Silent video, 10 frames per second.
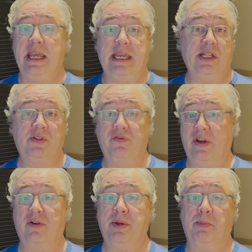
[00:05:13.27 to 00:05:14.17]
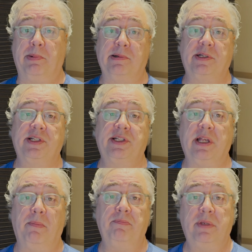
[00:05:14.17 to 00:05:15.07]
is very important to
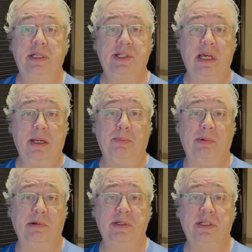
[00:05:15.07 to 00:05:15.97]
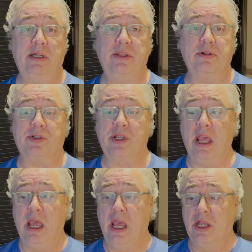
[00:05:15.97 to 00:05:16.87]
some, is not important to others.
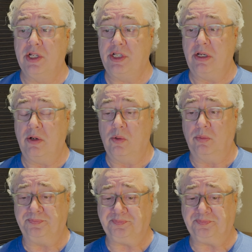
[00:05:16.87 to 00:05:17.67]
So